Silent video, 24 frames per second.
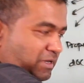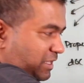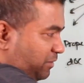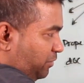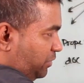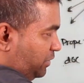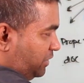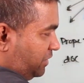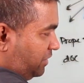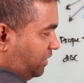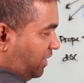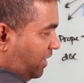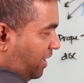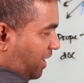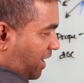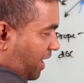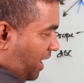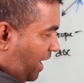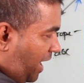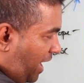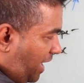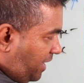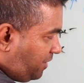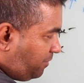level,
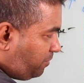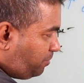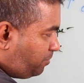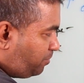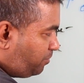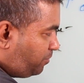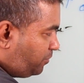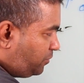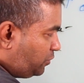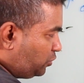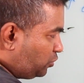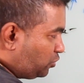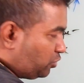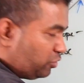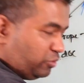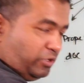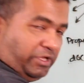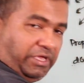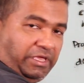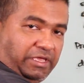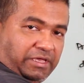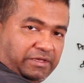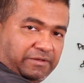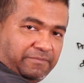and you go
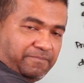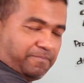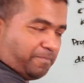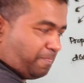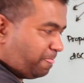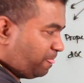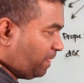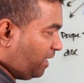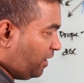here.